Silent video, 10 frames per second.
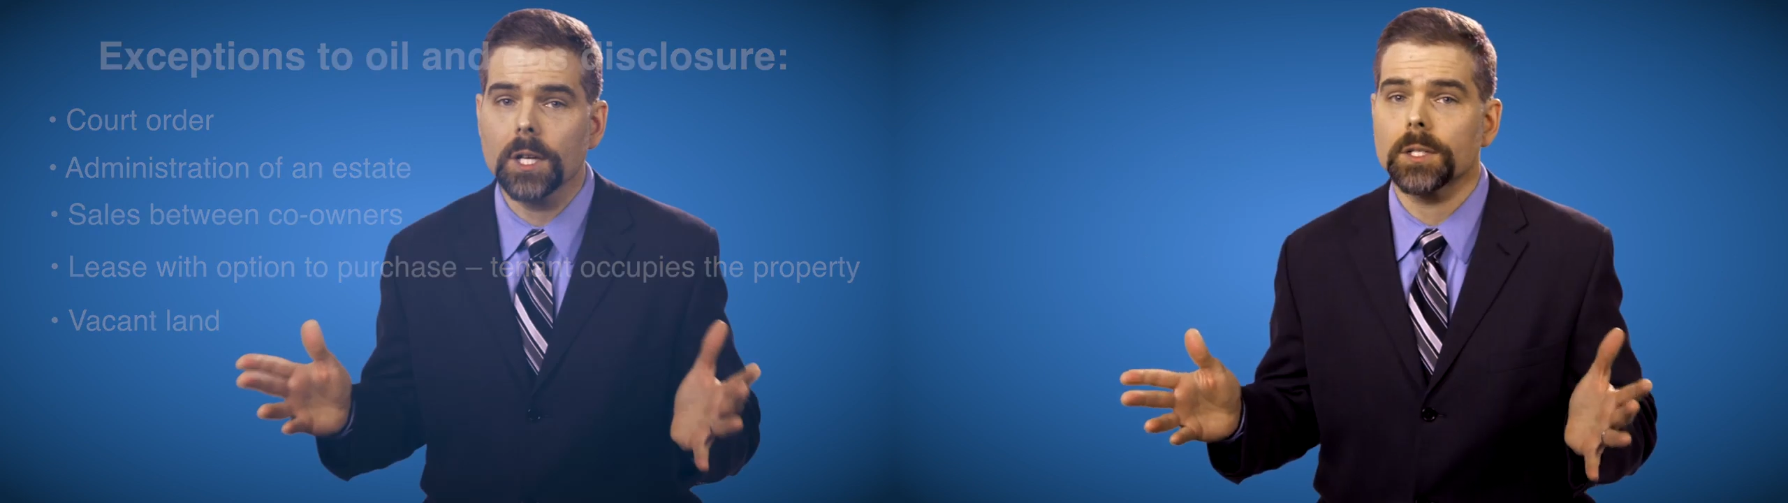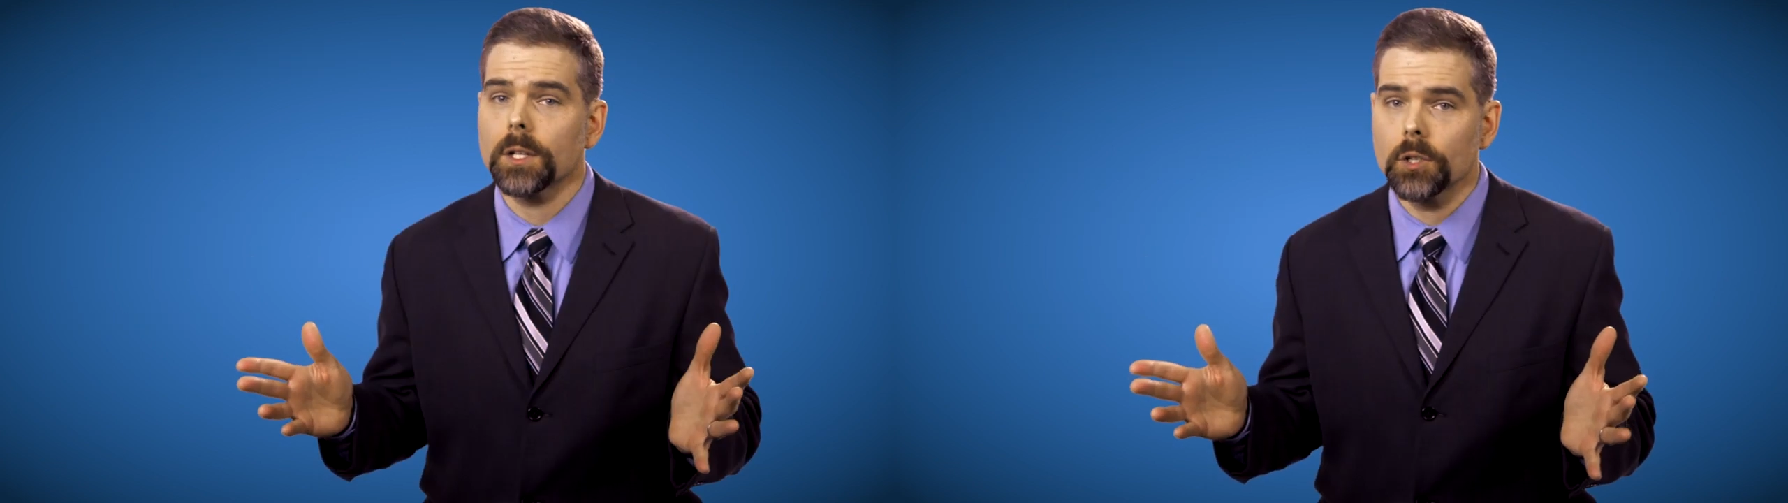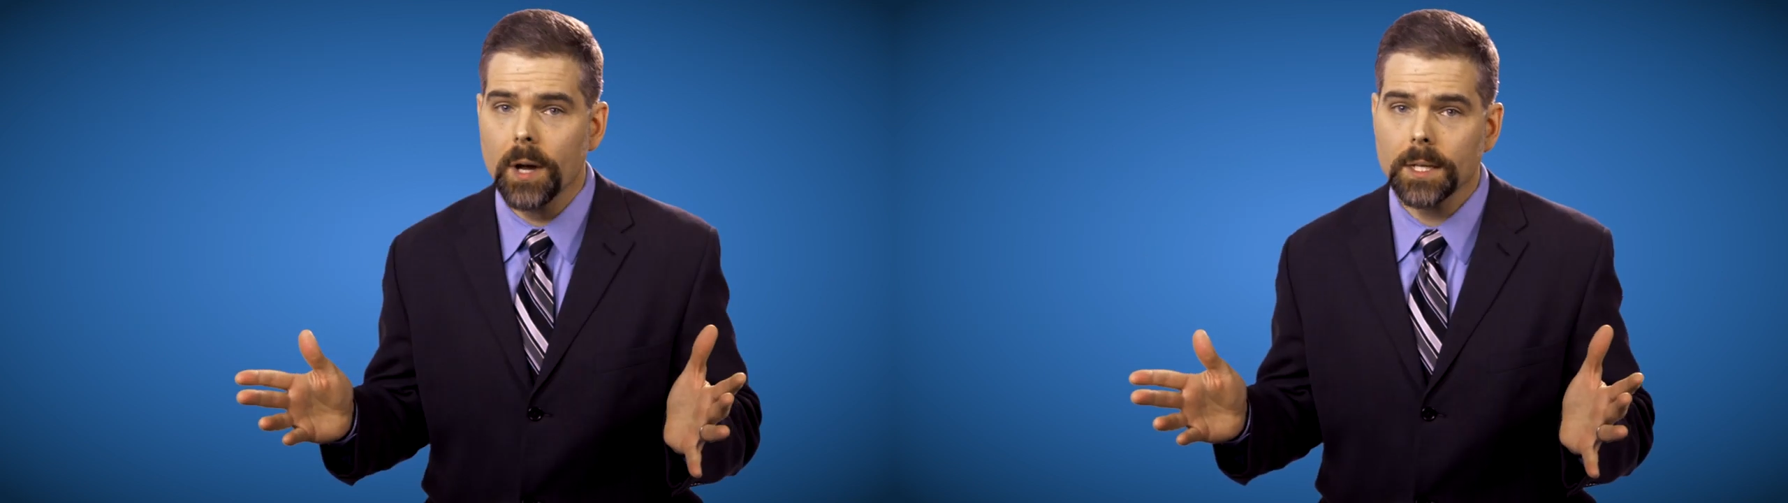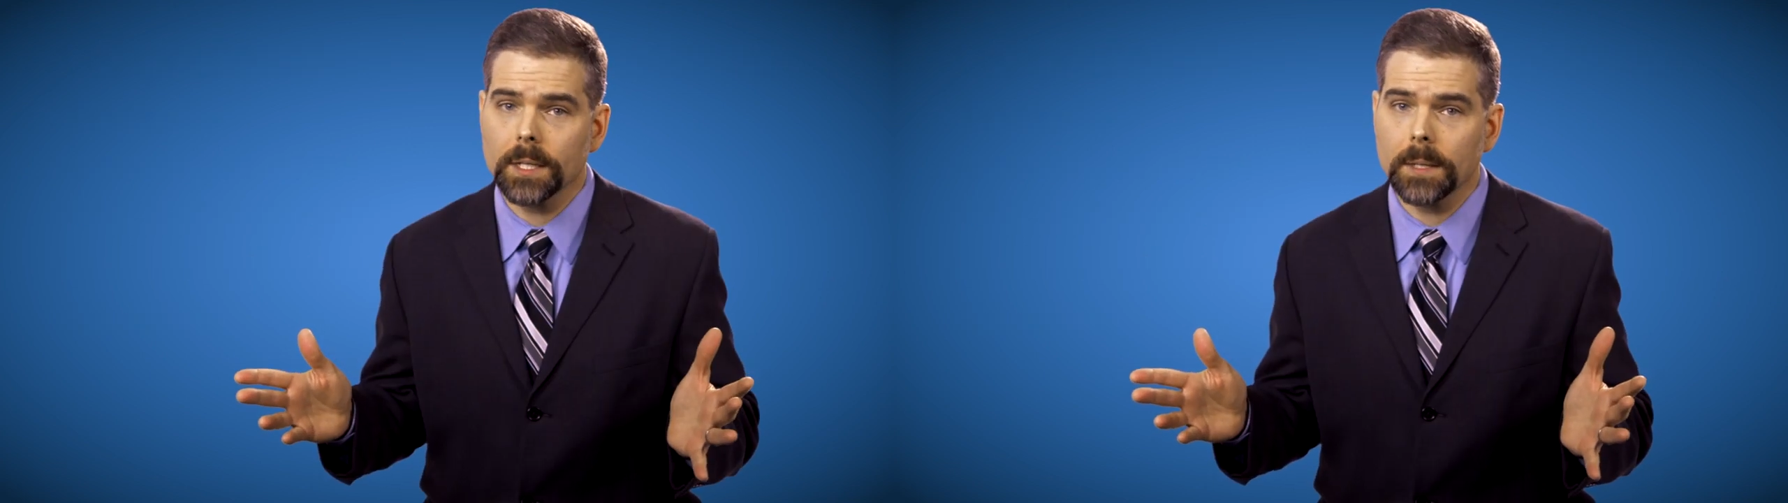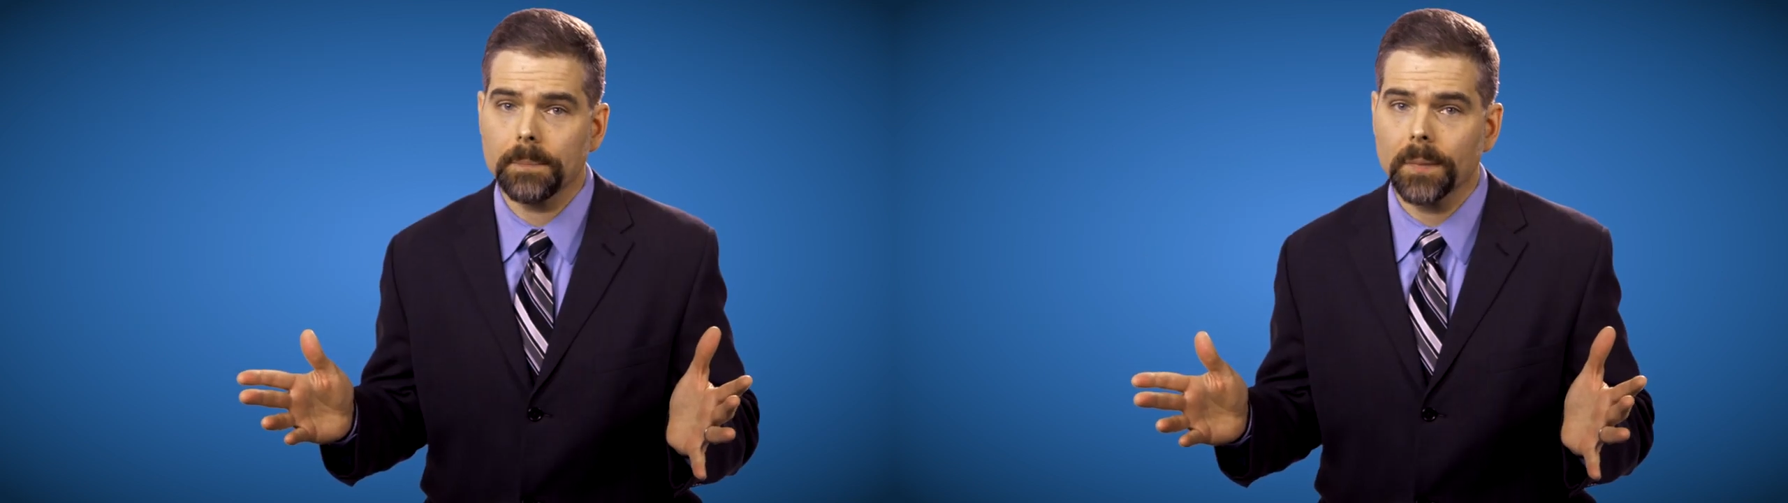doesn't address
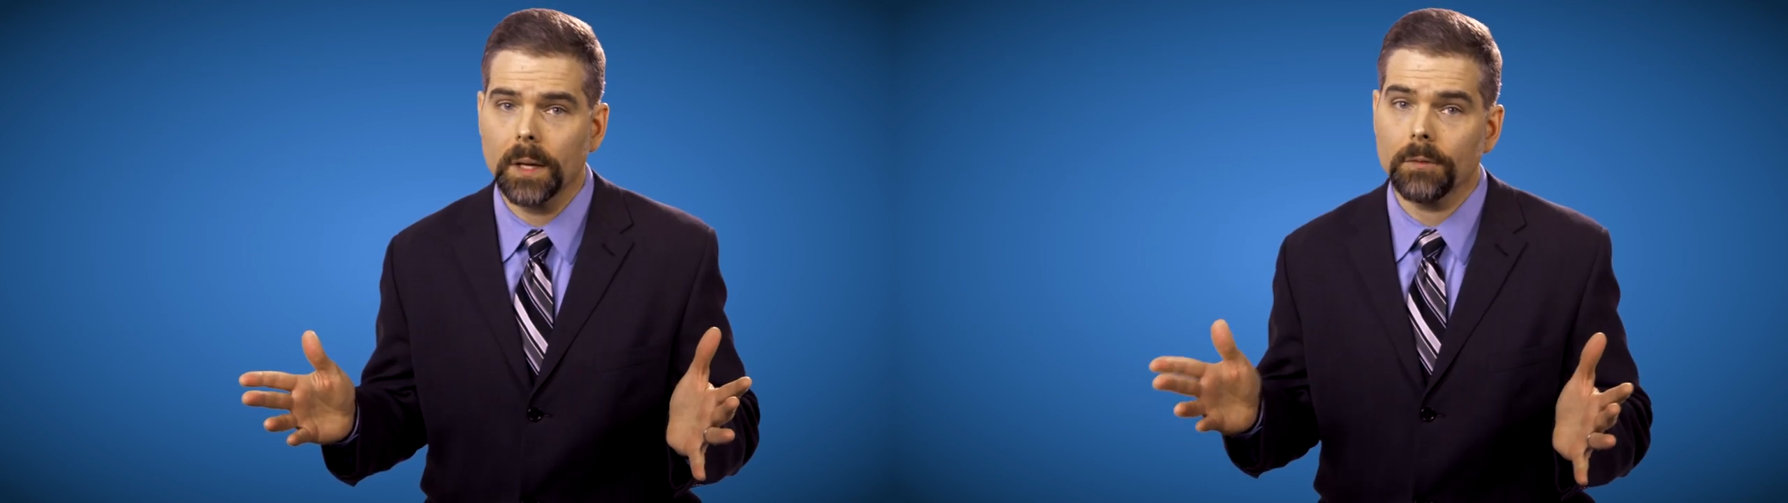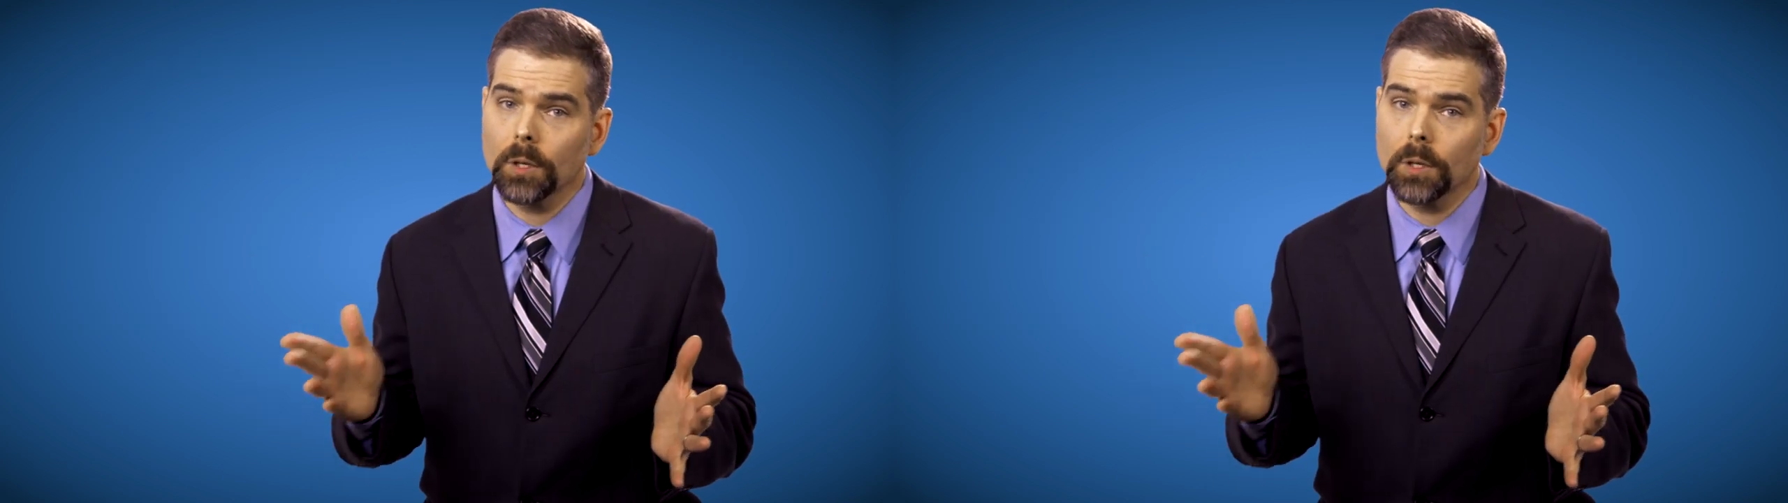it. If